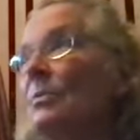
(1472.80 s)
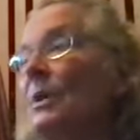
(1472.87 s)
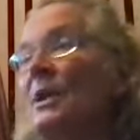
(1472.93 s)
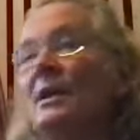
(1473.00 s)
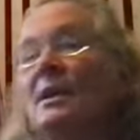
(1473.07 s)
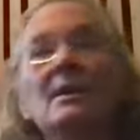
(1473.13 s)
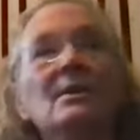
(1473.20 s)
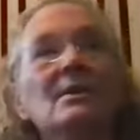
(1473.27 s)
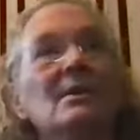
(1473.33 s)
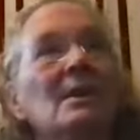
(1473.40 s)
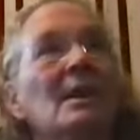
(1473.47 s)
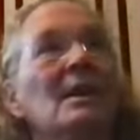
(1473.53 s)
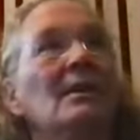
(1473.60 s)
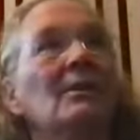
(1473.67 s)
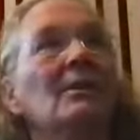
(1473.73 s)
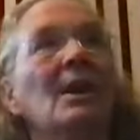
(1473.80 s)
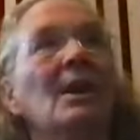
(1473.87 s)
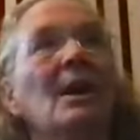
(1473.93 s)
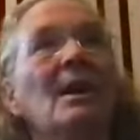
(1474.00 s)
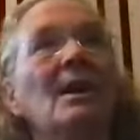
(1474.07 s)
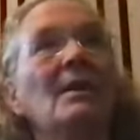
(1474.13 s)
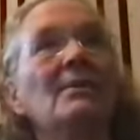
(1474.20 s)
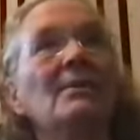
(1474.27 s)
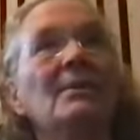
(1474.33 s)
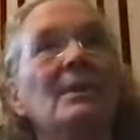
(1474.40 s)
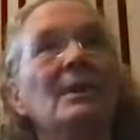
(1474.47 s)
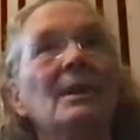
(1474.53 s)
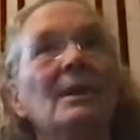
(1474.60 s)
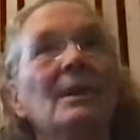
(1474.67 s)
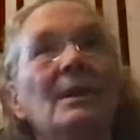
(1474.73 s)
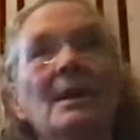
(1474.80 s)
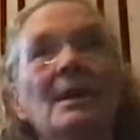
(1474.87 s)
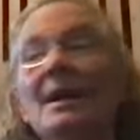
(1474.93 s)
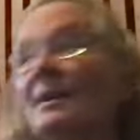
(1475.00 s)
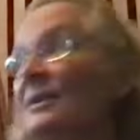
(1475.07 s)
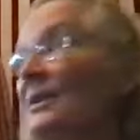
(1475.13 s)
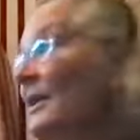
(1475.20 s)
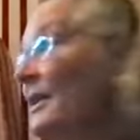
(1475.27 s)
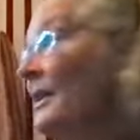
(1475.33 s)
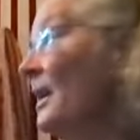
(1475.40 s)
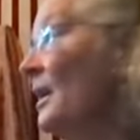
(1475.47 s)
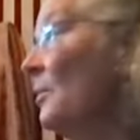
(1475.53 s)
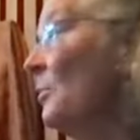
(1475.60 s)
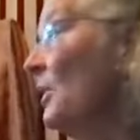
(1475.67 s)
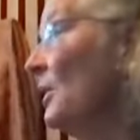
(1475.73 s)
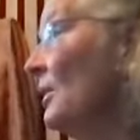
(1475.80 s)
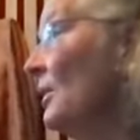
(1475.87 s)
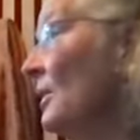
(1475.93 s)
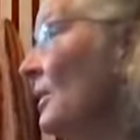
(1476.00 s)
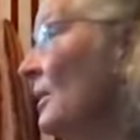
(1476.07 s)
radiant and alive and dynamic.